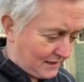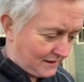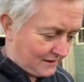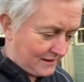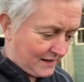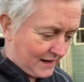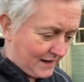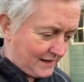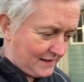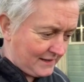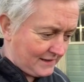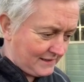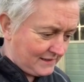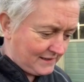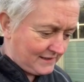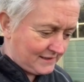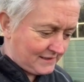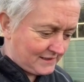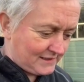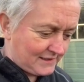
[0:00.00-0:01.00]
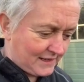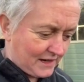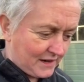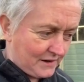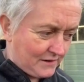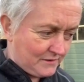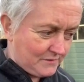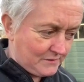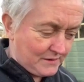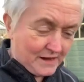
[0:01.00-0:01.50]
Okay,
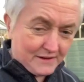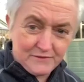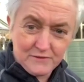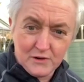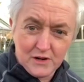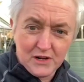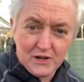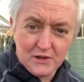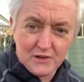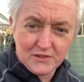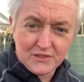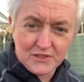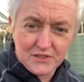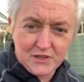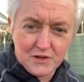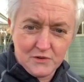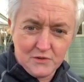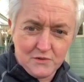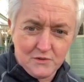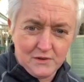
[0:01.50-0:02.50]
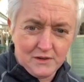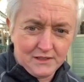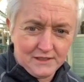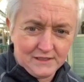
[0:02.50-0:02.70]
so we have quite a lot of school